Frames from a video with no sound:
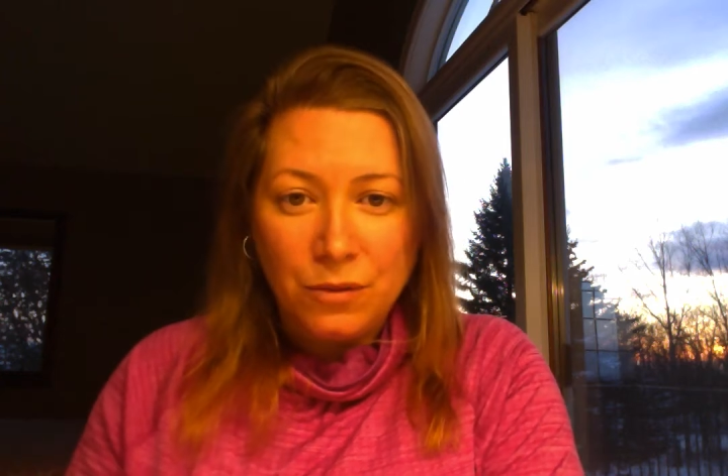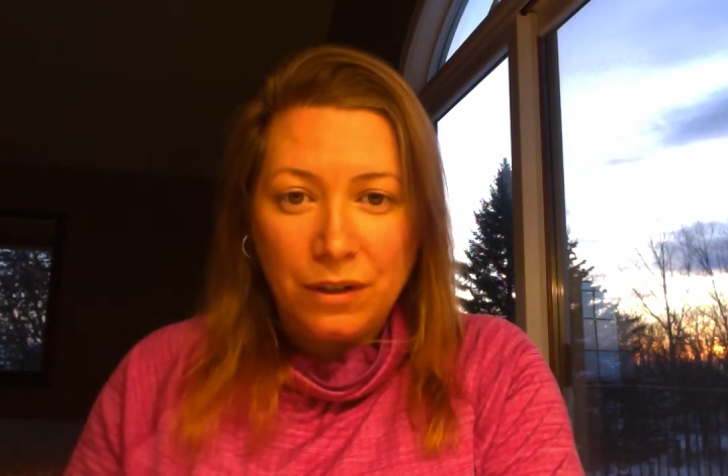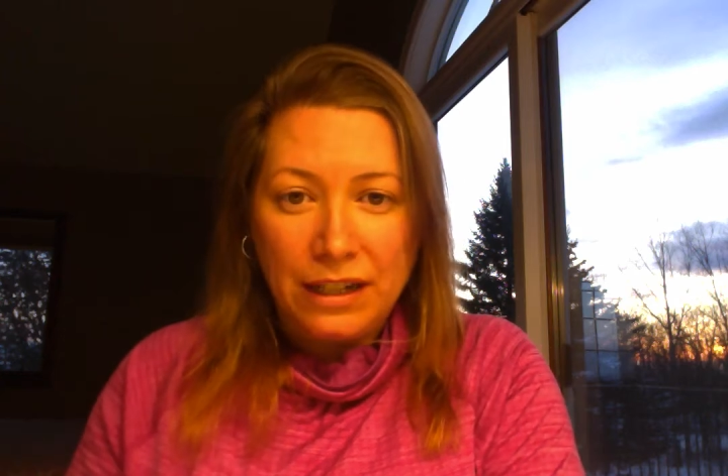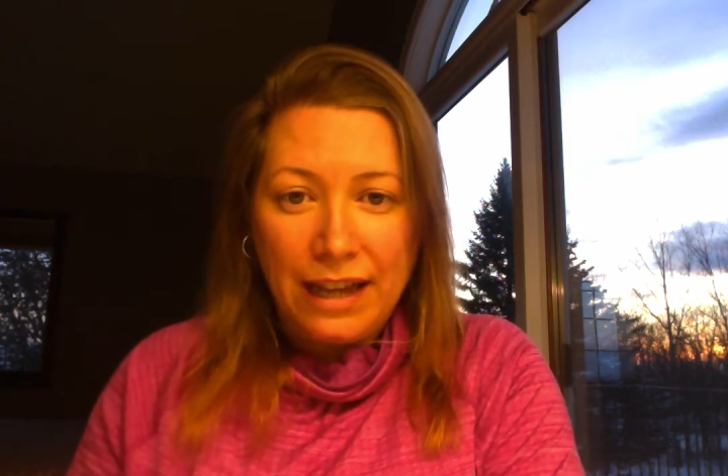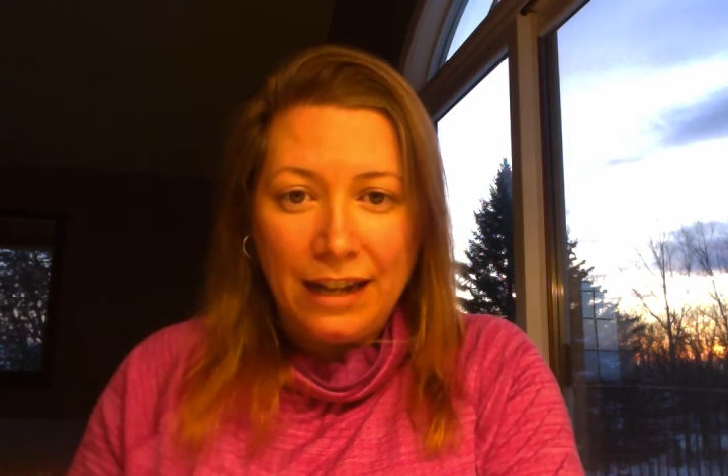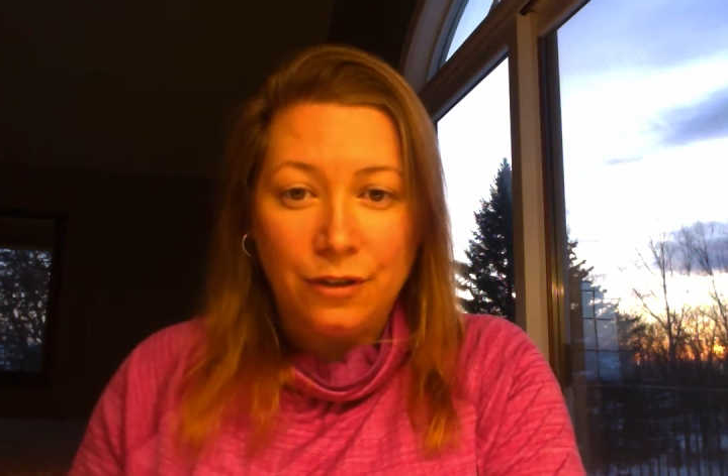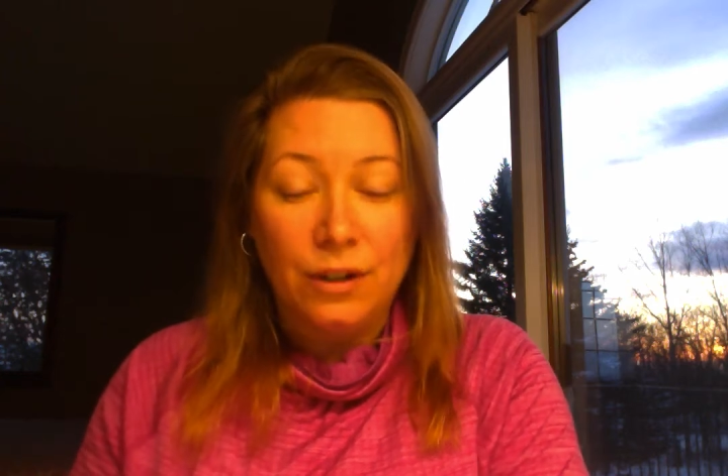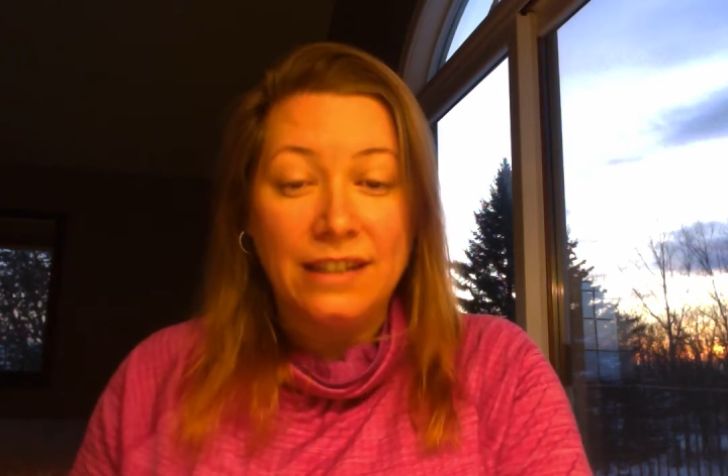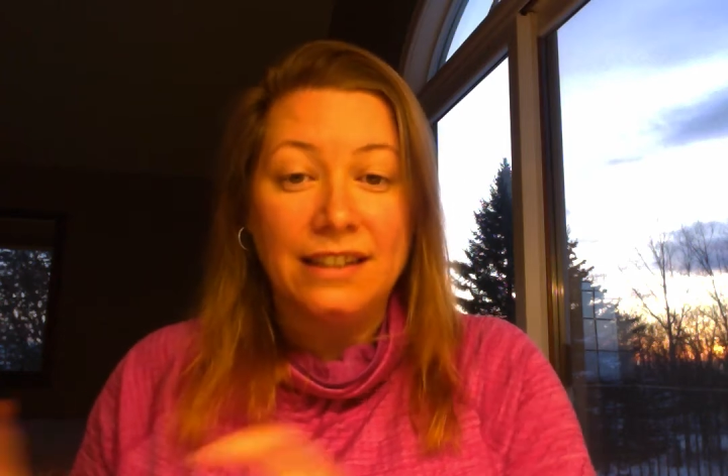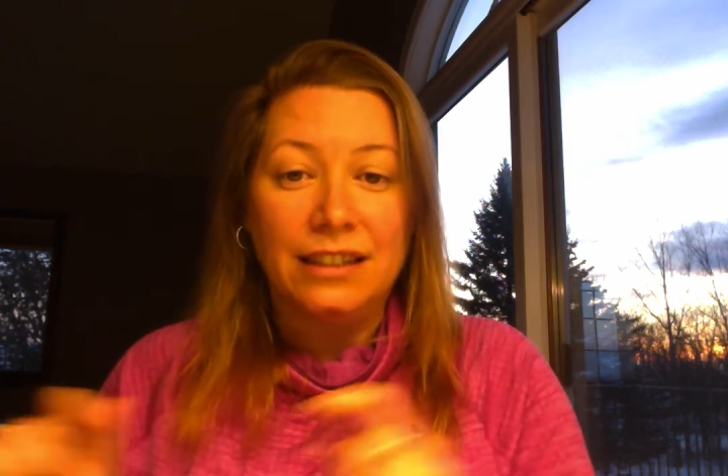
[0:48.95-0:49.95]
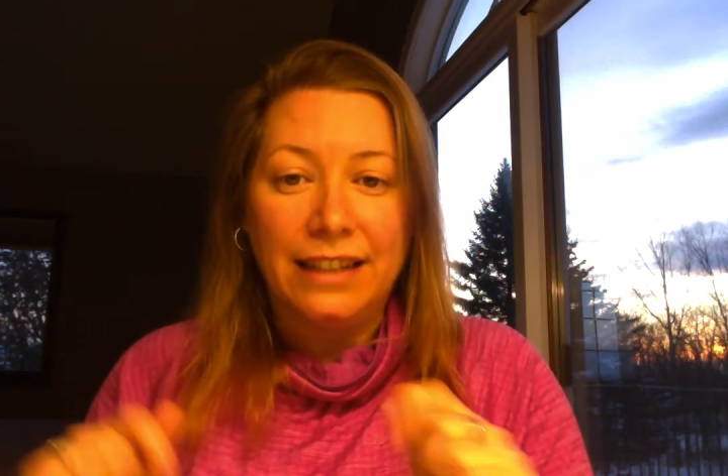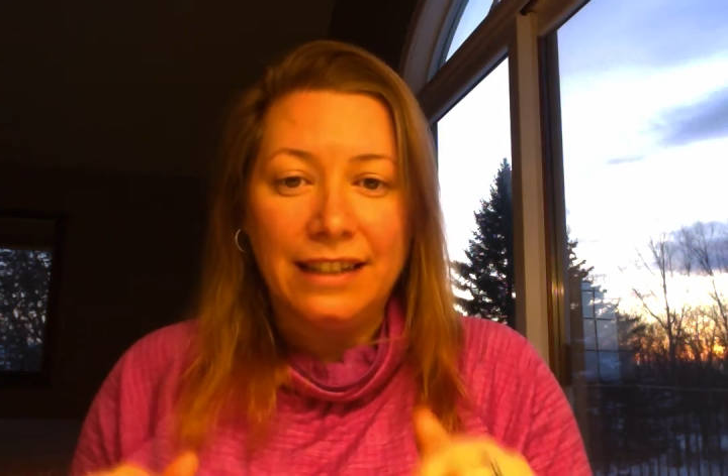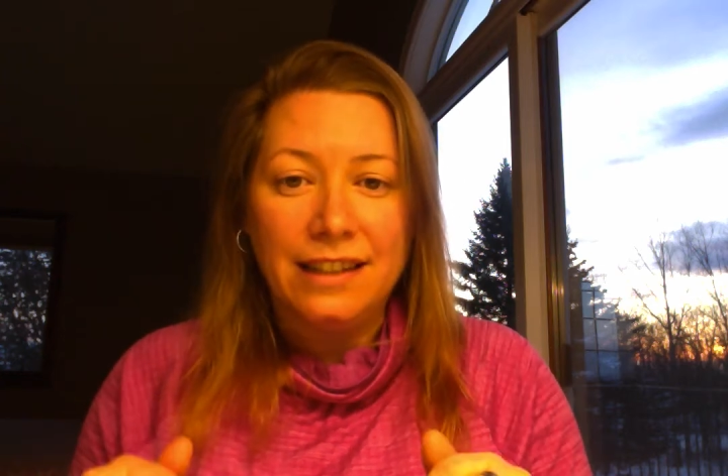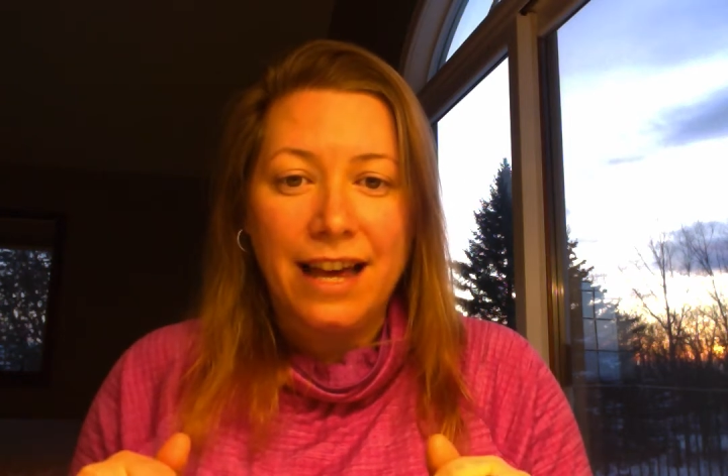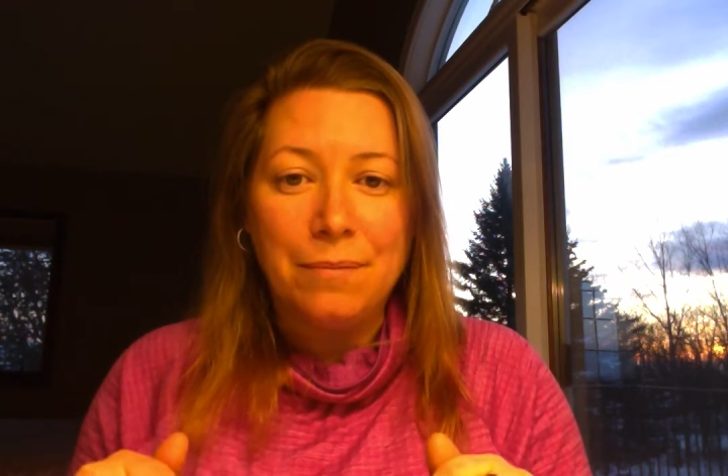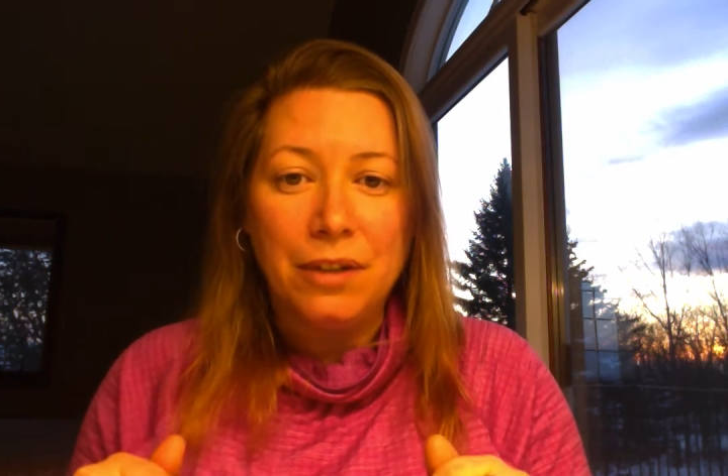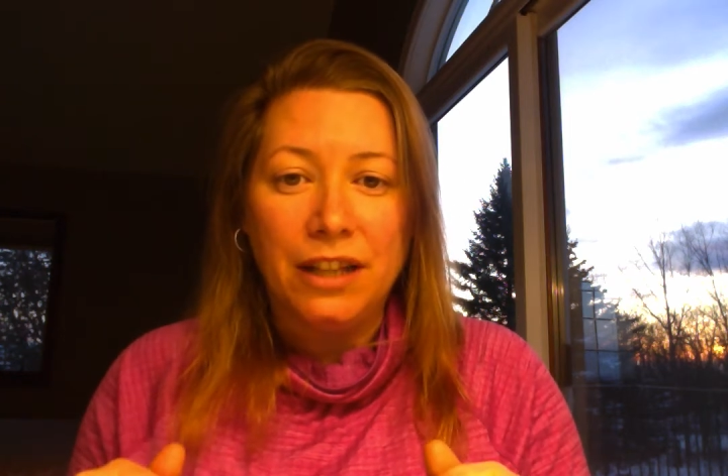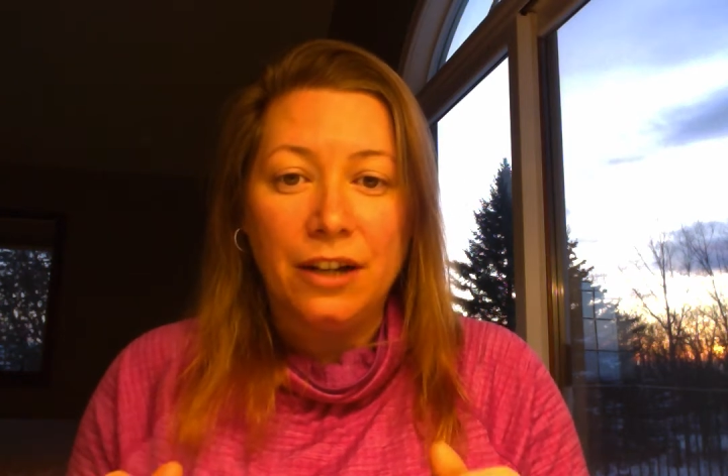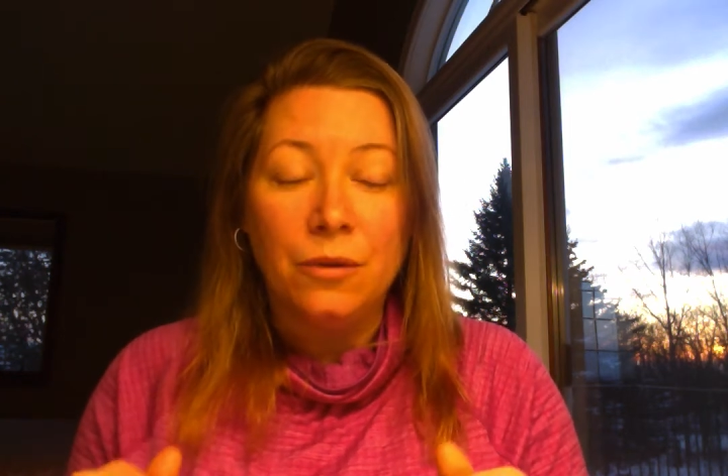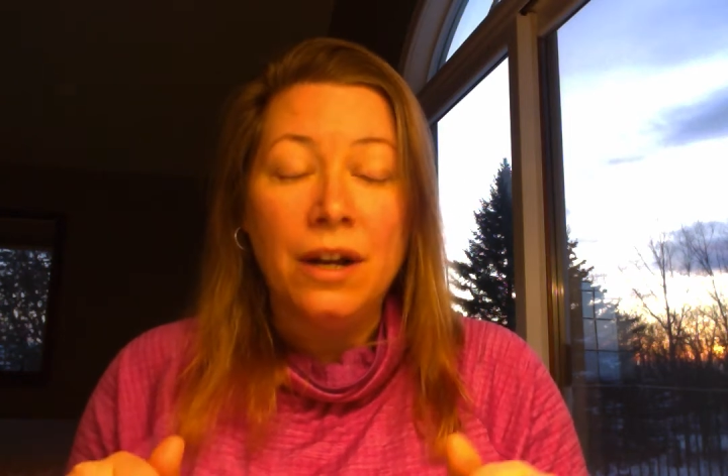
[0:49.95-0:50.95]
to work in categories, and I'll link to that
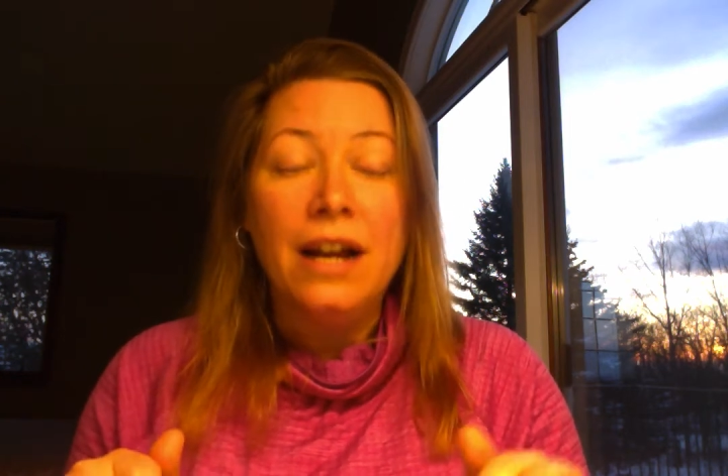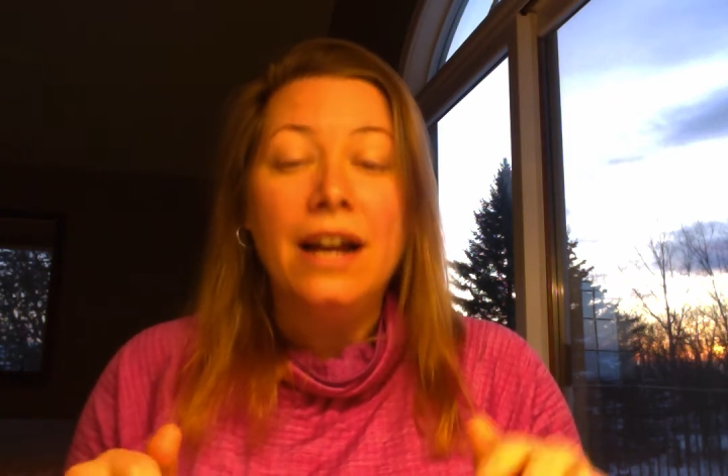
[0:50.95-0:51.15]
below.